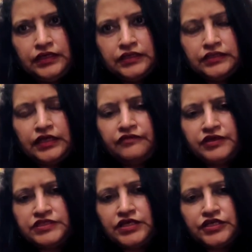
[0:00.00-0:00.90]
The
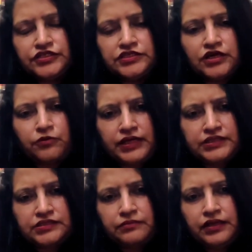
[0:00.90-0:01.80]
investigations are
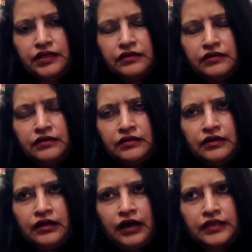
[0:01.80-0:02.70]
quite similar.
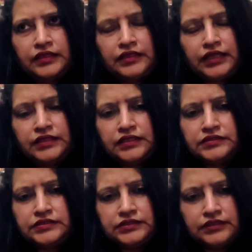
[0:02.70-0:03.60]
Other than
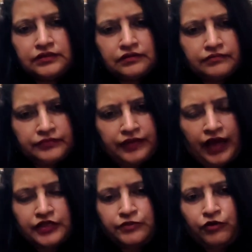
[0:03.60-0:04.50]
this, the
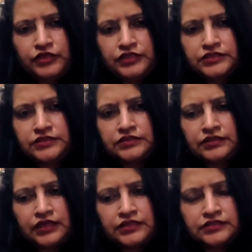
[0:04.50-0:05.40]
antibodies,
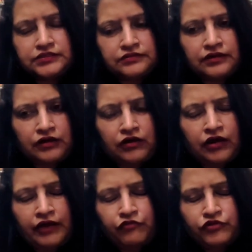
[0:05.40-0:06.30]
that is,
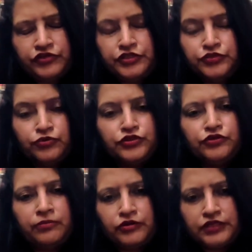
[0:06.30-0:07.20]
I have already told you
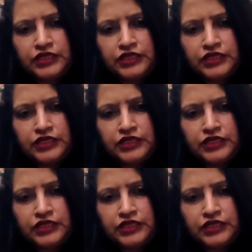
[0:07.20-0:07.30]
about the